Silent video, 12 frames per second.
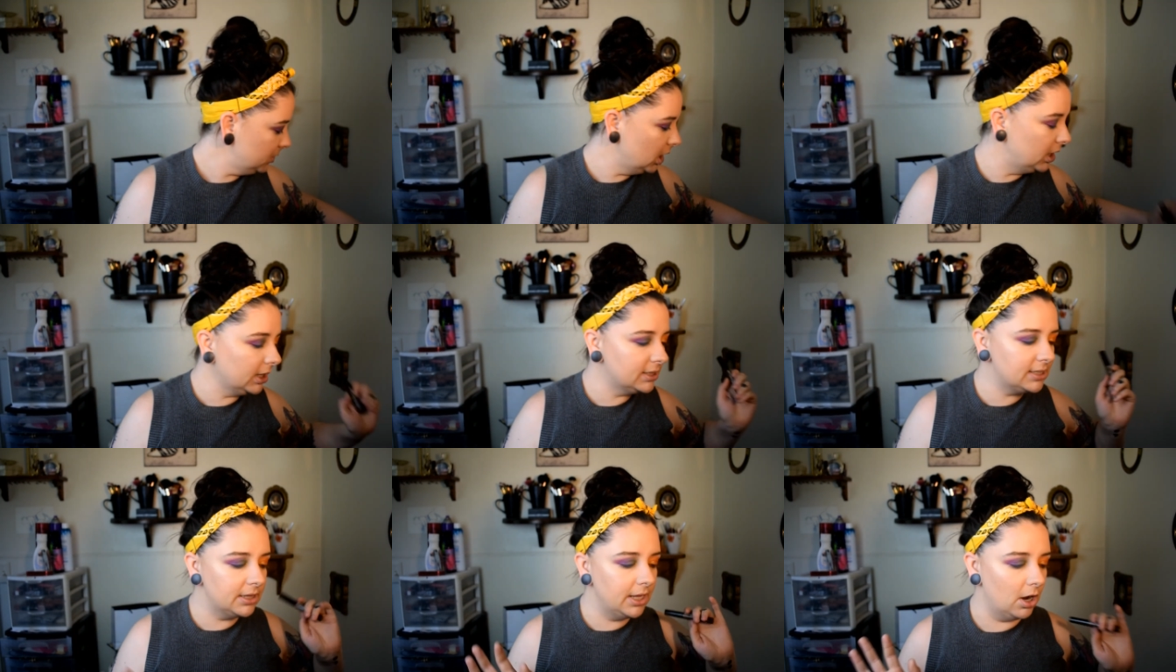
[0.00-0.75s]
Like I
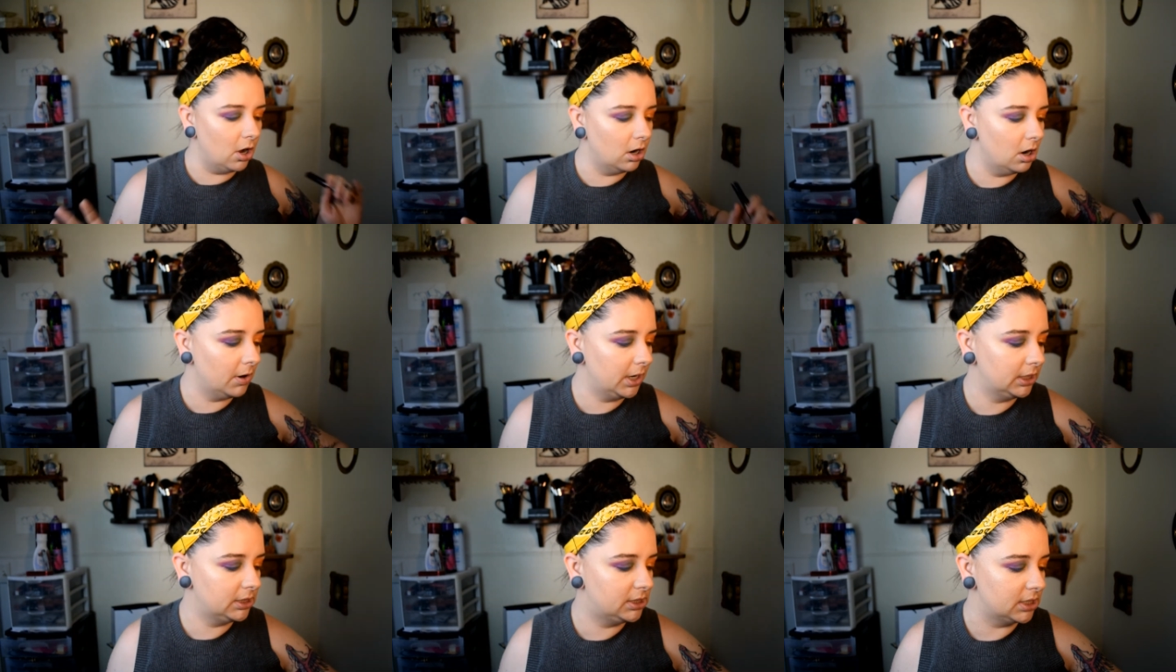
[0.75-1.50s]
said, they are
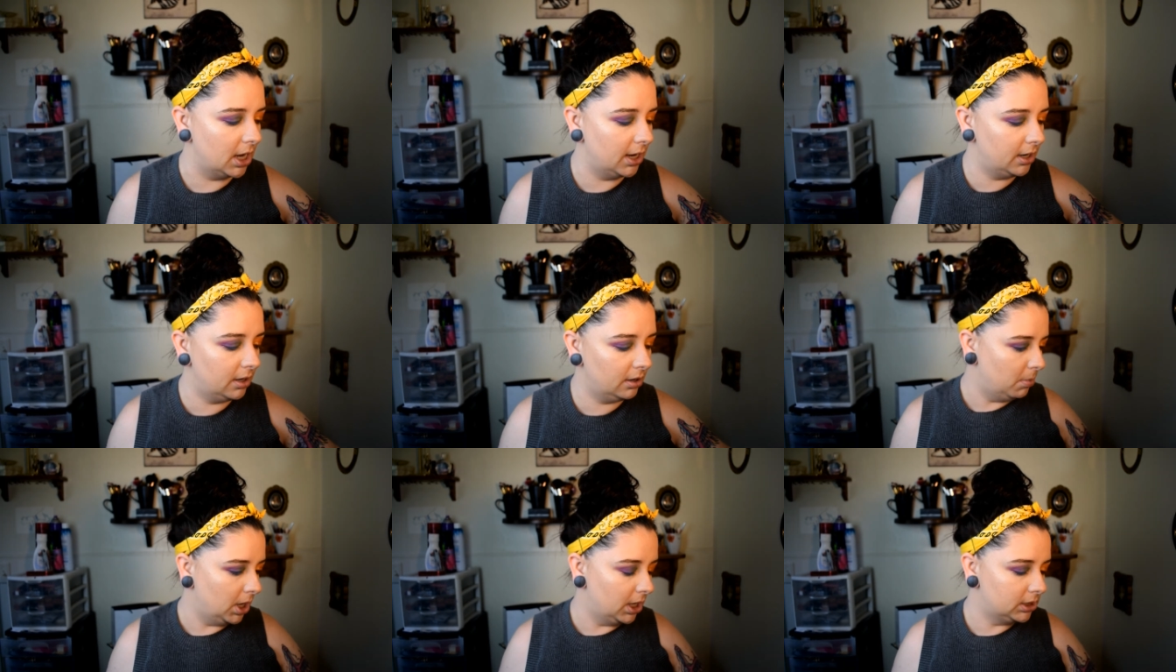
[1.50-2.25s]
already done,
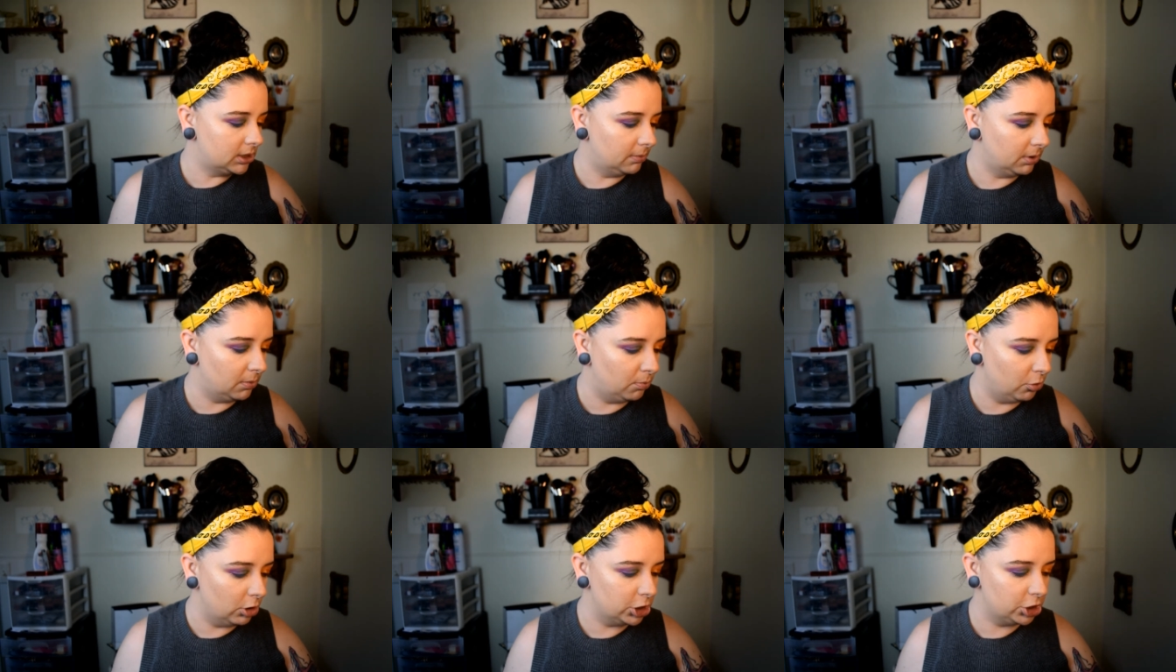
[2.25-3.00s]
but I'm going to
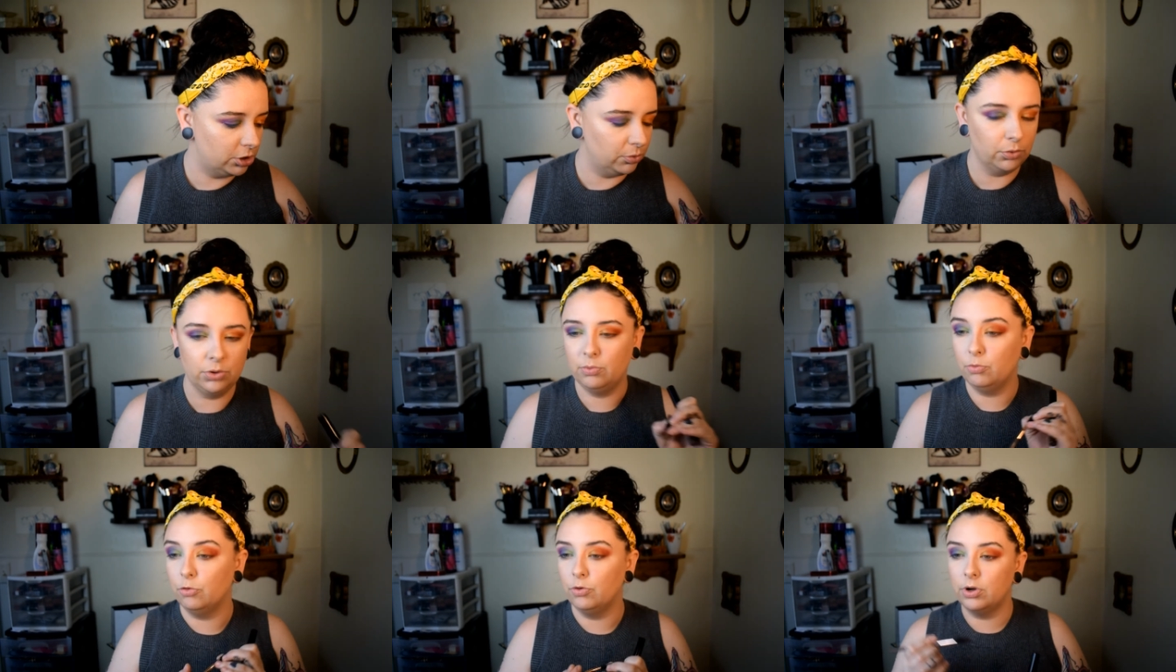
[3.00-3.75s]
brush through
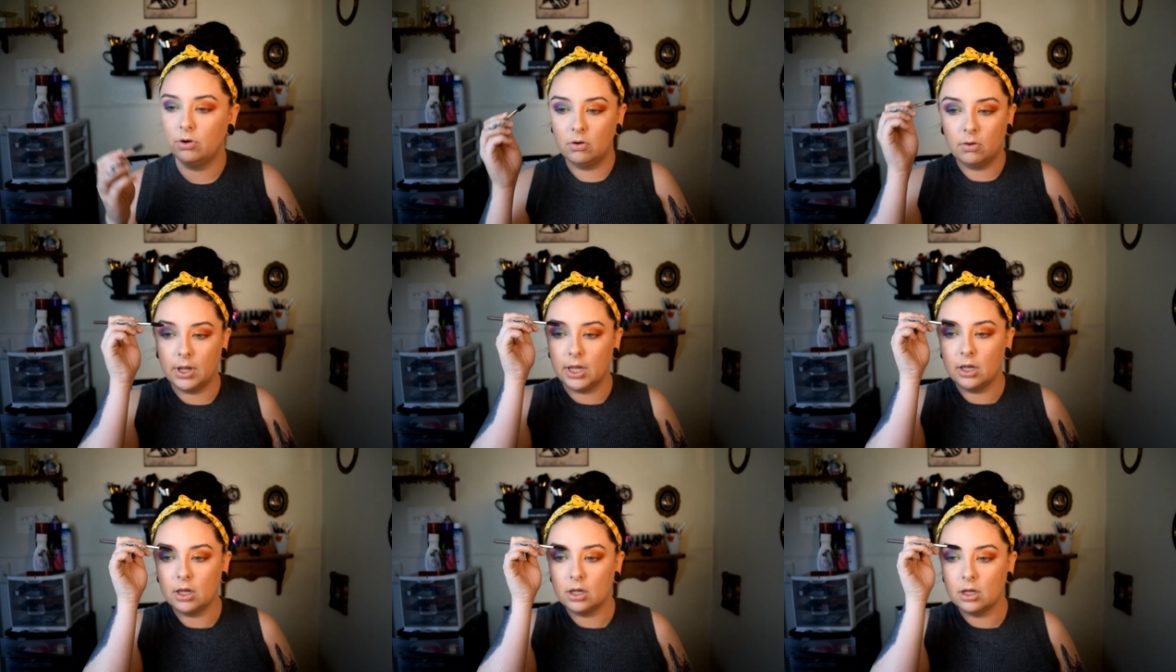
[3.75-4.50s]
them real
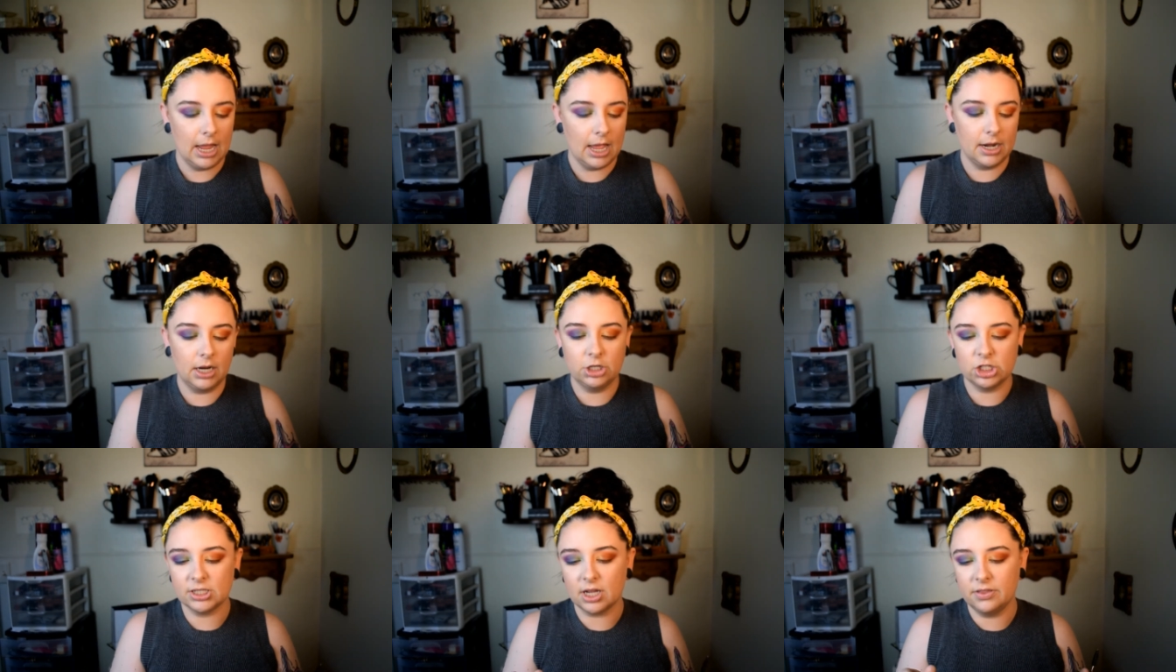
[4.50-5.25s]
quick. And I
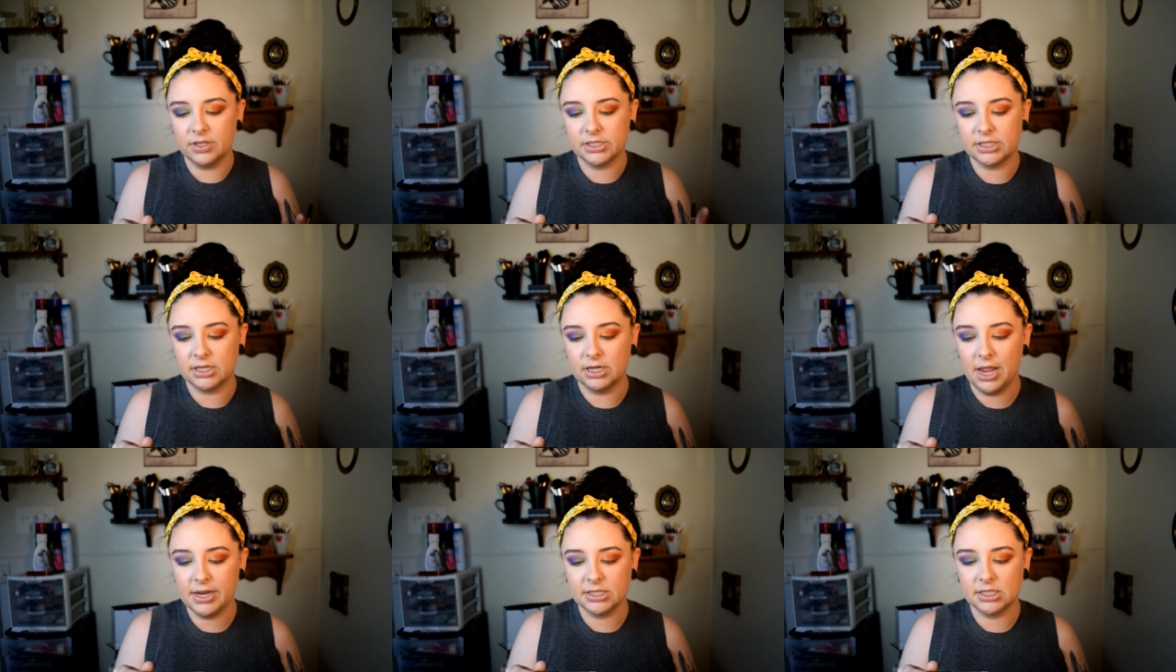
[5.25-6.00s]
just got this
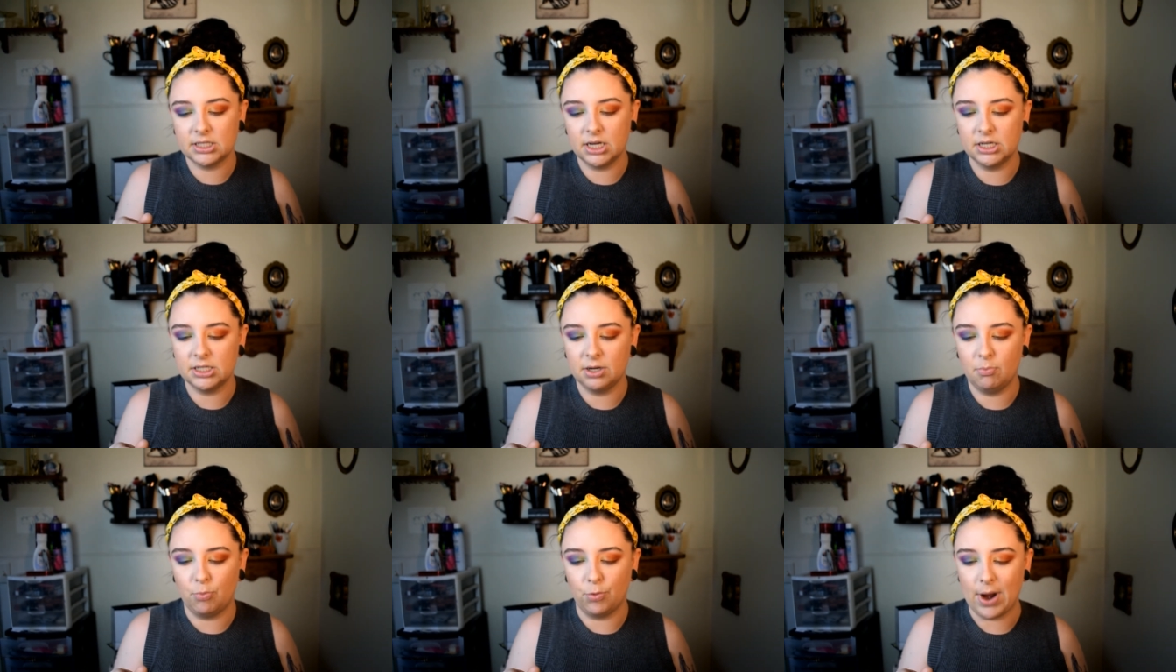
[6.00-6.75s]
NYX
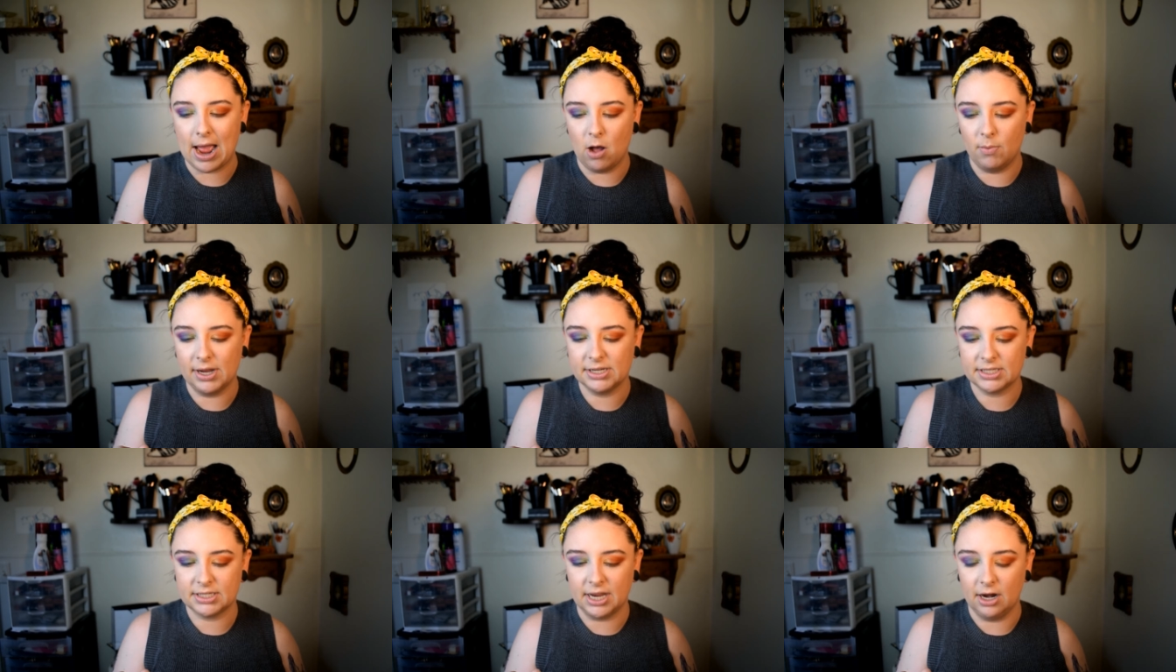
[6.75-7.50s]
Tinted Brow
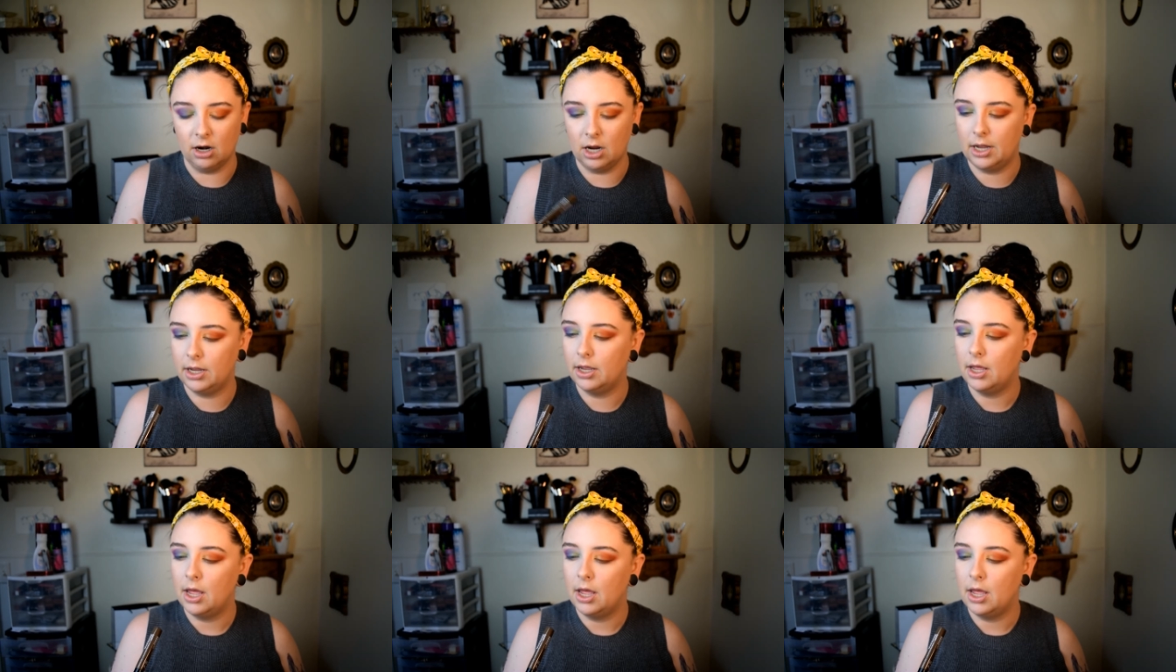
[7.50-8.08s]
Mascara.